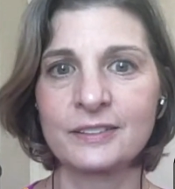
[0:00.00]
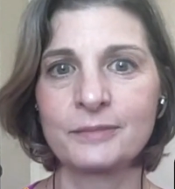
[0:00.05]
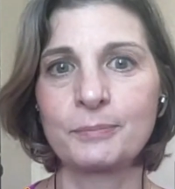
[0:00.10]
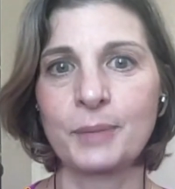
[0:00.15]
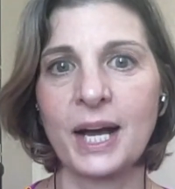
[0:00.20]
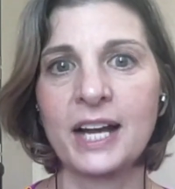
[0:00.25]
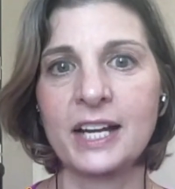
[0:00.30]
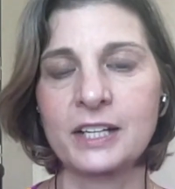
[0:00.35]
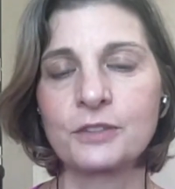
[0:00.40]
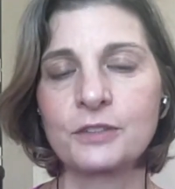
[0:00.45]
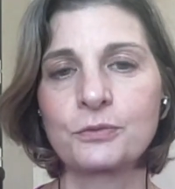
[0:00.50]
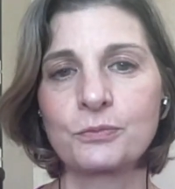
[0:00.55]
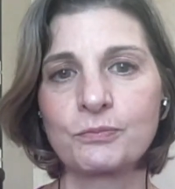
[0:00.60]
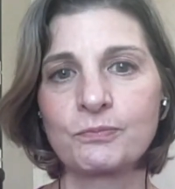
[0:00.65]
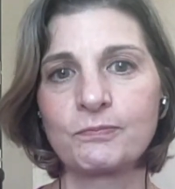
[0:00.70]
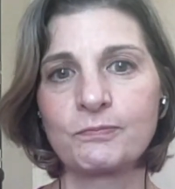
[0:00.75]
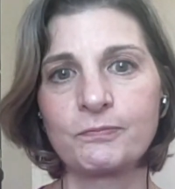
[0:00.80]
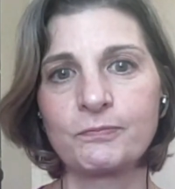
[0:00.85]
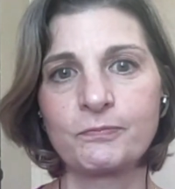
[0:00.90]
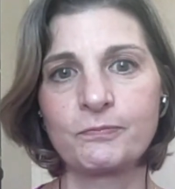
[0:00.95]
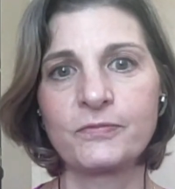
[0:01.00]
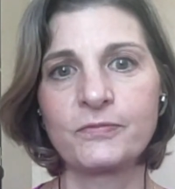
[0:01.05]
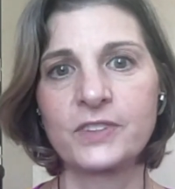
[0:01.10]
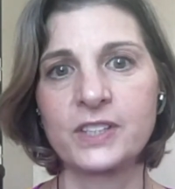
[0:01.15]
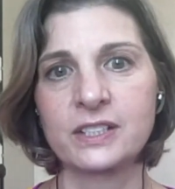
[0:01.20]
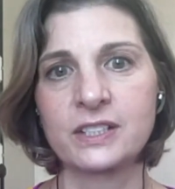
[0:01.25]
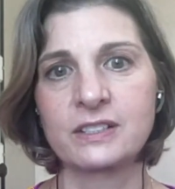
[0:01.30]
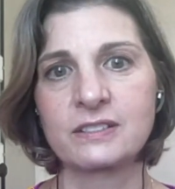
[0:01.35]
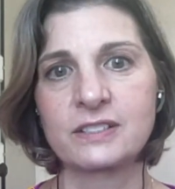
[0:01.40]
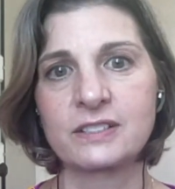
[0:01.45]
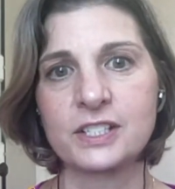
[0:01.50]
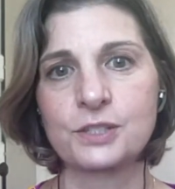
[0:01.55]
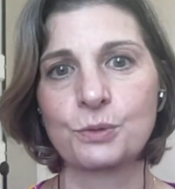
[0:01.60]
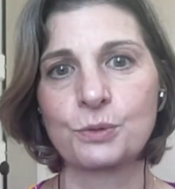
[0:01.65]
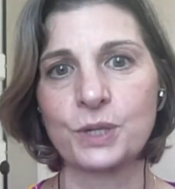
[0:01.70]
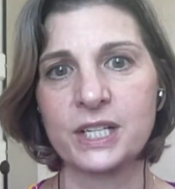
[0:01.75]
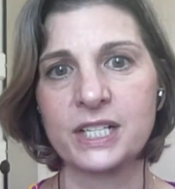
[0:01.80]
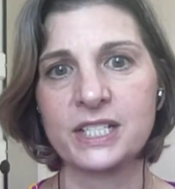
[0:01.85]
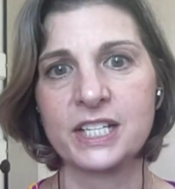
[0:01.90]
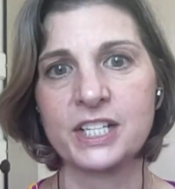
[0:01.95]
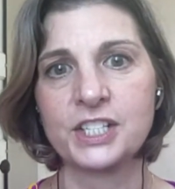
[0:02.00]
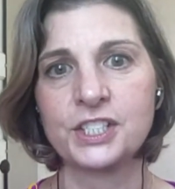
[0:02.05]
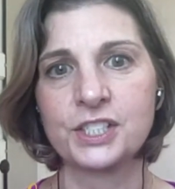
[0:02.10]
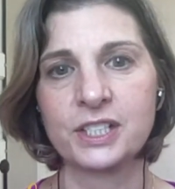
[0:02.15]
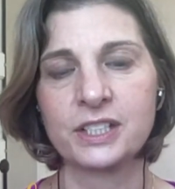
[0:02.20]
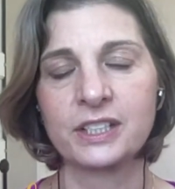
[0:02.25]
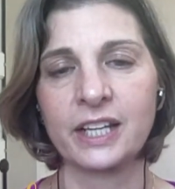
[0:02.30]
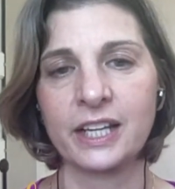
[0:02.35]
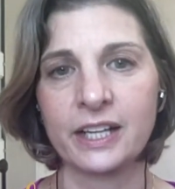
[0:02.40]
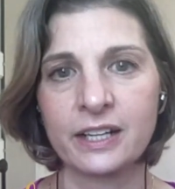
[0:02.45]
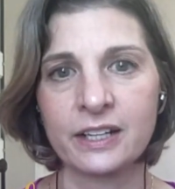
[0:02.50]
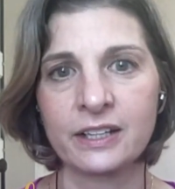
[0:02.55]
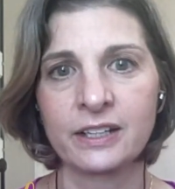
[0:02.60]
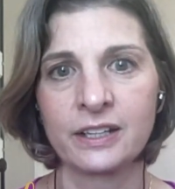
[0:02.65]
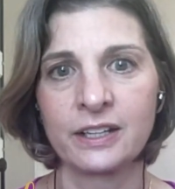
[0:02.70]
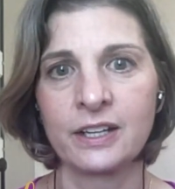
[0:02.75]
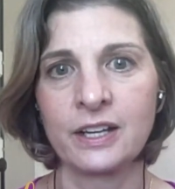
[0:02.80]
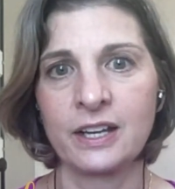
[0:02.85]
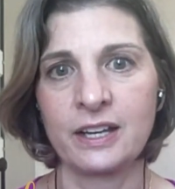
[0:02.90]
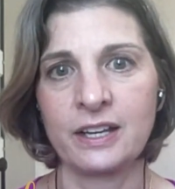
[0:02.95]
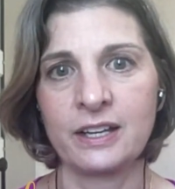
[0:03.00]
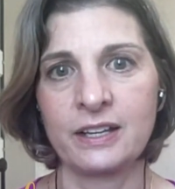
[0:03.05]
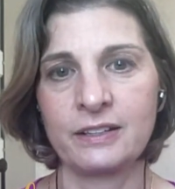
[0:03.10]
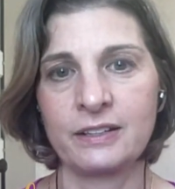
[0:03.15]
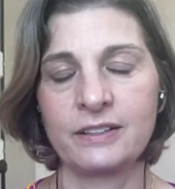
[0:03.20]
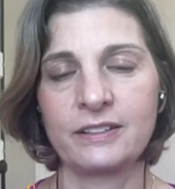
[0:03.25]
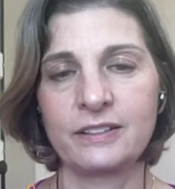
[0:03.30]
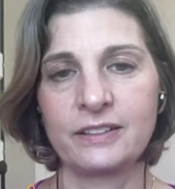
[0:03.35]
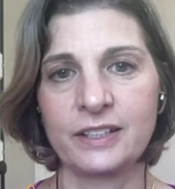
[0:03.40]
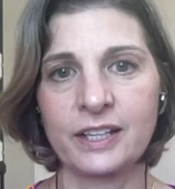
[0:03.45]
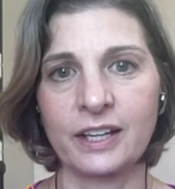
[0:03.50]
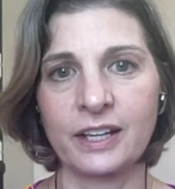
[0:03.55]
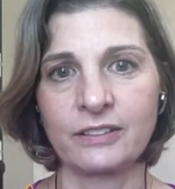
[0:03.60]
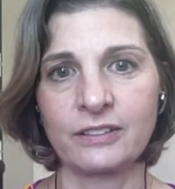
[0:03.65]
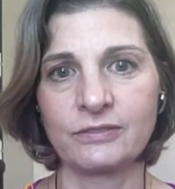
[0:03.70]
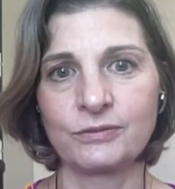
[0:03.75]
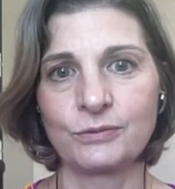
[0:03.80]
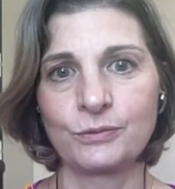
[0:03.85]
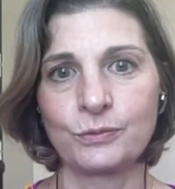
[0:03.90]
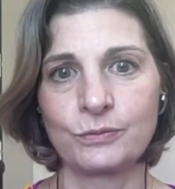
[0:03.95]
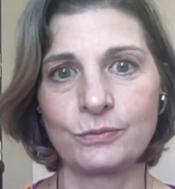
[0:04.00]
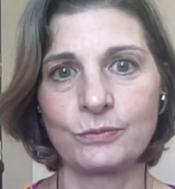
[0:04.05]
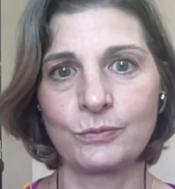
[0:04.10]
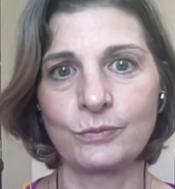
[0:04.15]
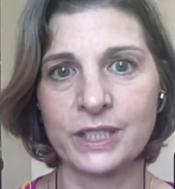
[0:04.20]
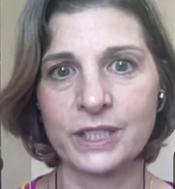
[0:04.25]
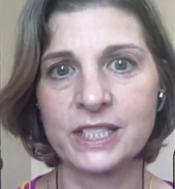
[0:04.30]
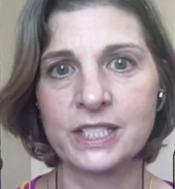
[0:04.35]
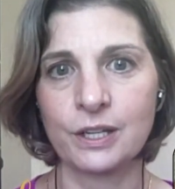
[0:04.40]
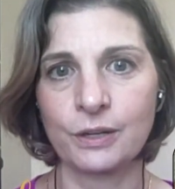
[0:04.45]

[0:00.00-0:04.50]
behind the disorganization, like, yeah, what's